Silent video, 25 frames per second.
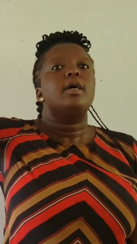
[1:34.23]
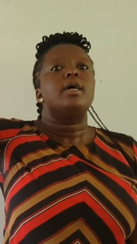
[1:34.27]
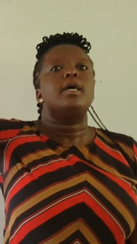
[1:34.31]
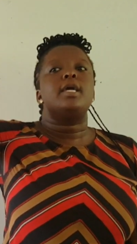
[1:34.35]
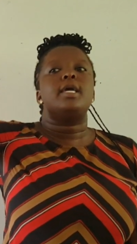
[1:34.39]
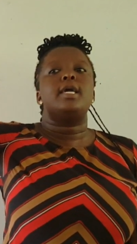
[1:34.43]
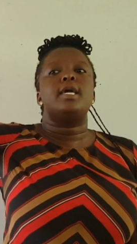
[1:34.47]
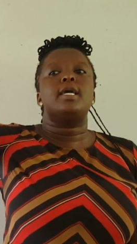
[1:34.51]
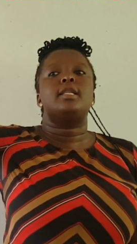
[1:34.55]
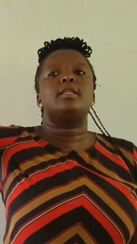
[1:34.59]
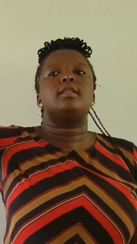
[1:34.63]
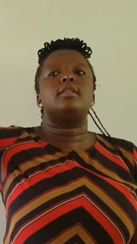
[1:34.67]

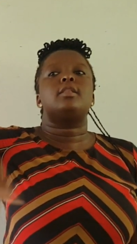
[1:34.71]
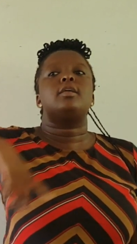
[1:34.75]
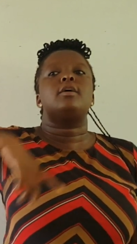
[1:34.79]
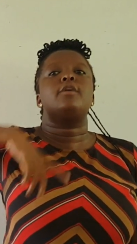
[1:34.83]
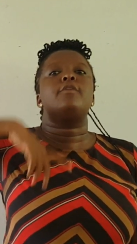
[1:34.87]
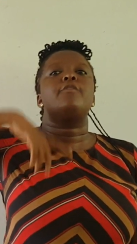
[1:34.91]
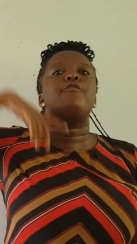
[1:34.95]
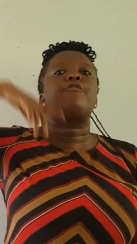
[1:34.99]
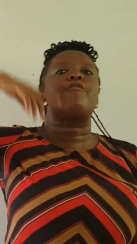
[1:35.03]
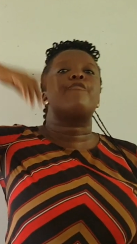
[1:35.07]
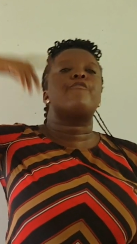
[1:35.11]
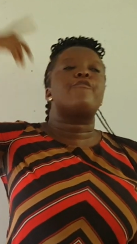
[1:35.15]
In
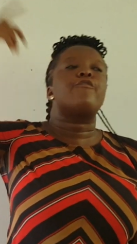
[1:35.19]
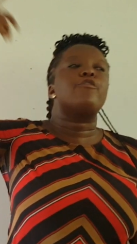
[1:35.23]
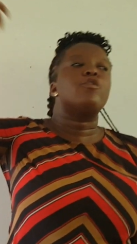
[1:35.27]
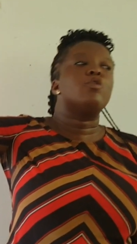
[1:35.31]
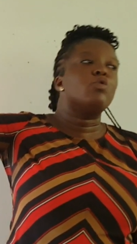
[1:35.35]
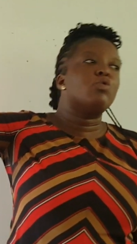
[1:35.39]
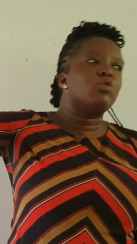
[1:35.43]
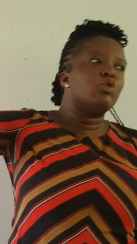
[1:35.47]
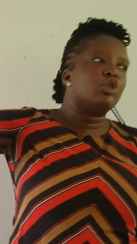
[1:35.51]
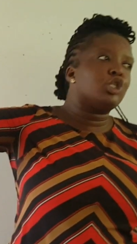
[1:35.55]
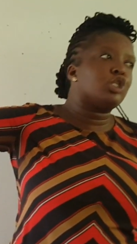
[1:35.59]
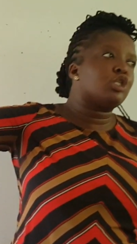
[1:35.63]
the
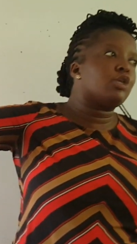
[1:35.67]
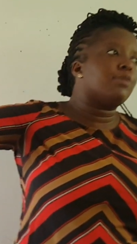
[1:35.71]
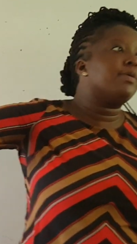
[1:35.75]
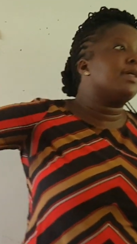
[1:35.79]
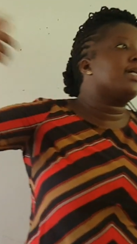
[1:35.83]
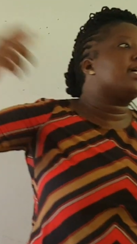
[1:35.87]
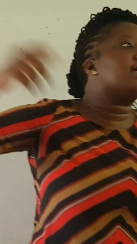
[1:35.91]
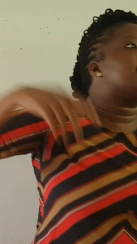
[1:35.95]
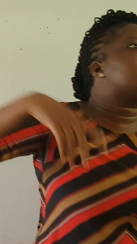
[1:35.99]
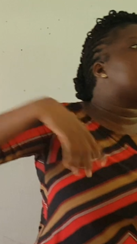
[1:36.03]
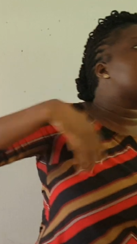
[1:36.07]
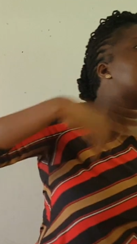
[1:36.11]
future,
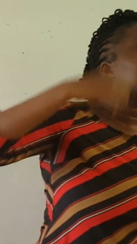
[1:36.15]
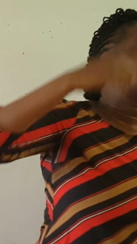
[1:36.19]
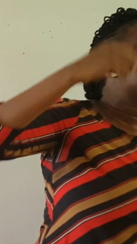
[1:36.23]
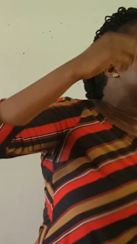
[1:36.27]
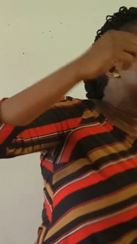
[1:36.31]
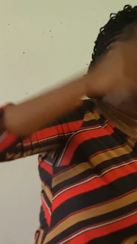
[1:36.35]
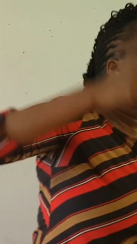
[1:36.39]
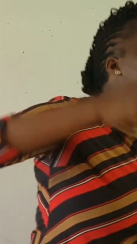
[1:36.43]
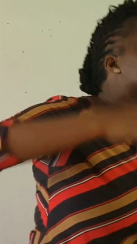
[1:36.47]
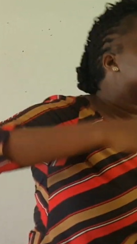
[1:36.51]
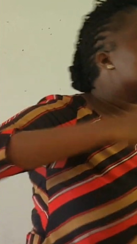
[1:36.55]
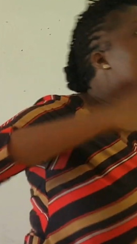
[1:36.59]
because it
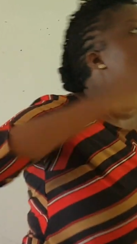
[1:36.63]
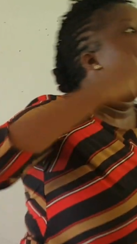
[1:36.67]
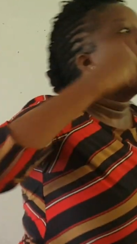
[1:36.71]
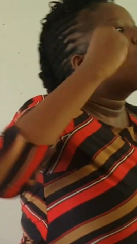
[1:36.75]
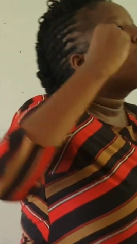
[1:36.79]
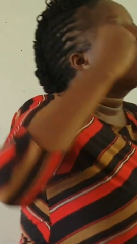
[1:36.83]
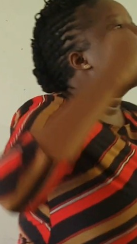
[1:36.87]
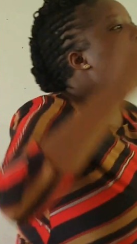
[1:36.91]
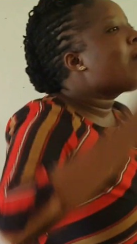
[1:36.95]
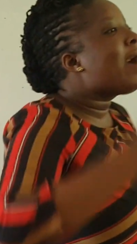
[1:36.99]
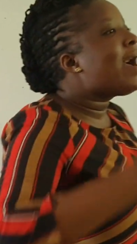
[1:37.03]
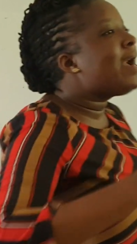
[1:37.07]
says,
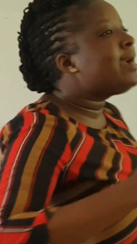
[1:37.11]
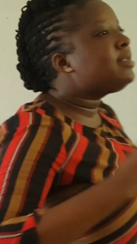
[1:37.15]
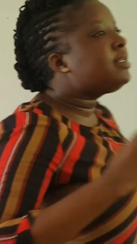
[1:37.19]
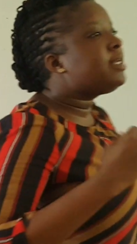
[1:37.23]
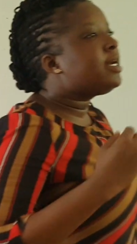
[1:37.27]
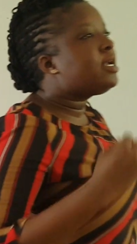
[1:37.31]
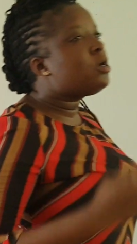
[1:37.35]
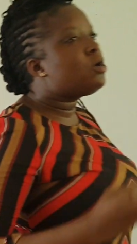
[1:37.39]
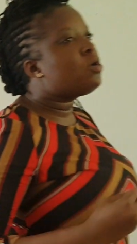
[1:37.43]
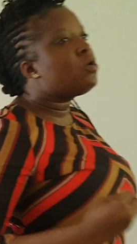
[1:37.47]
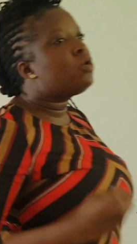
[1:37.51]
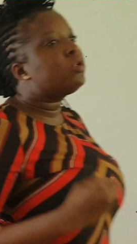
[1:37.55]
write
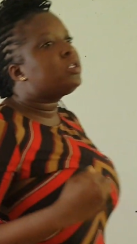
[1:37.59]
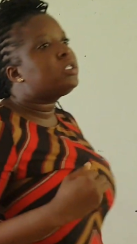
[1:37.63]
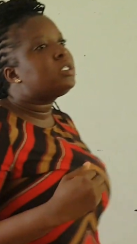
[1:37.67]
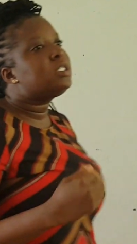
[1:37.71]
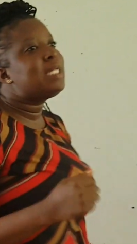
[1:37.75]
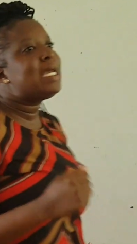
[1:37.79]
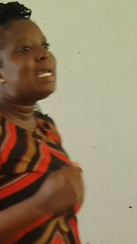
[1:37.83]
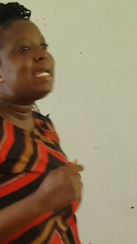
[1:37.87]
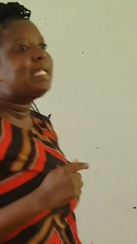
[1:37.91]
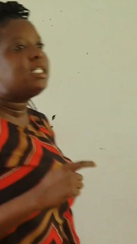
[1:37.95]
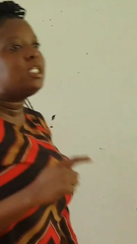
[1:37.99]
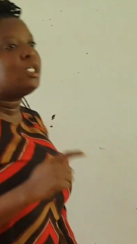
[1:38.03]
a note
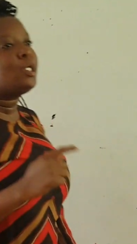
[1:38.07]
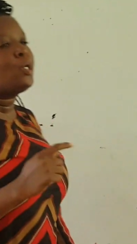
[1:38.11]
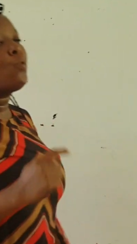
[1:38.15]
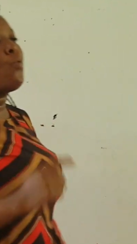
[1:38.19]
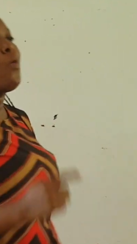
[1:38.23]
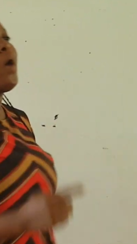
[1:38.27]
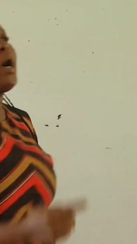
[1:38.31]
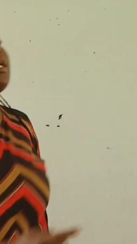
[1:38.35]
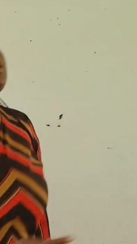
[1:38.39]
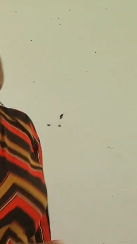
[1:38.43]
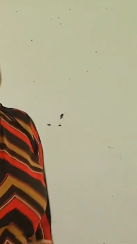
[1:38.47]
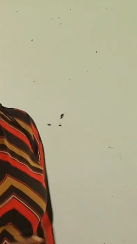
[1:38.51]
stating
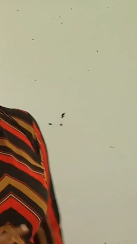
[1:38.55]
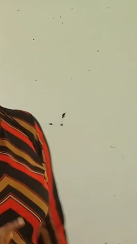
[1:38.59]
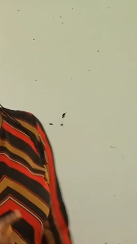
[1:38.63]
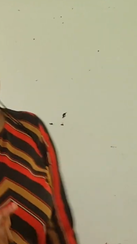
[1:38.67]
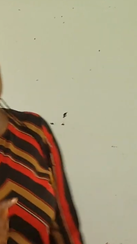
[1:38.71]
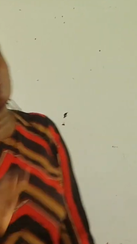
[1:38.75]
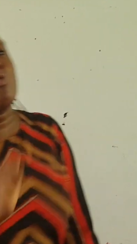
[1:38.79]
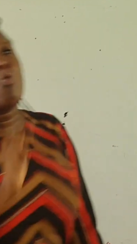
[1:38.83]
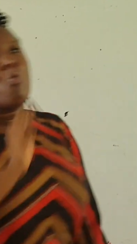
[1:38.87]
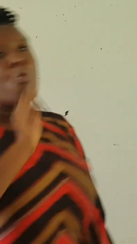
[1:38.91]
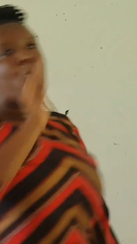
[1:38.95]
what you